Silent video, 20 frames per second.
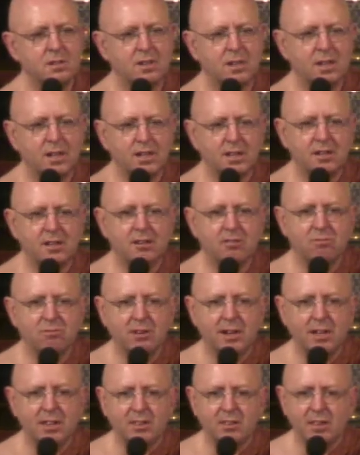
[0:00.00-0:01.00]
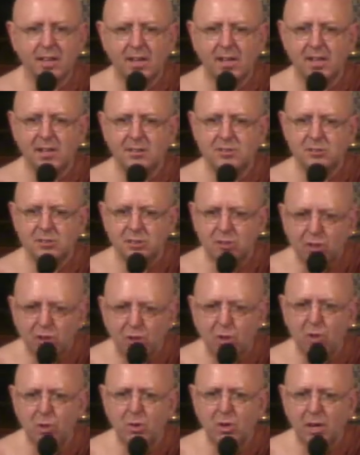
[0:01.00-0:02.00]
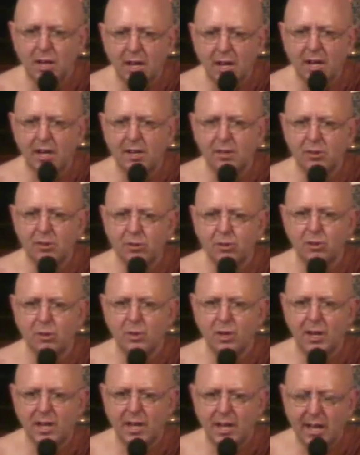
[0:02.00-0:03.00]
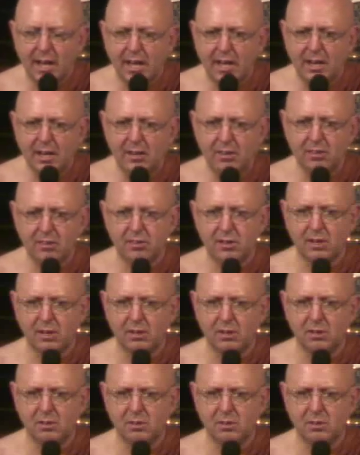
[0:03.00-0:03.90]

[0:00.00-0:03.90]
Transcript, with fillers: And the great thing is, you can do anything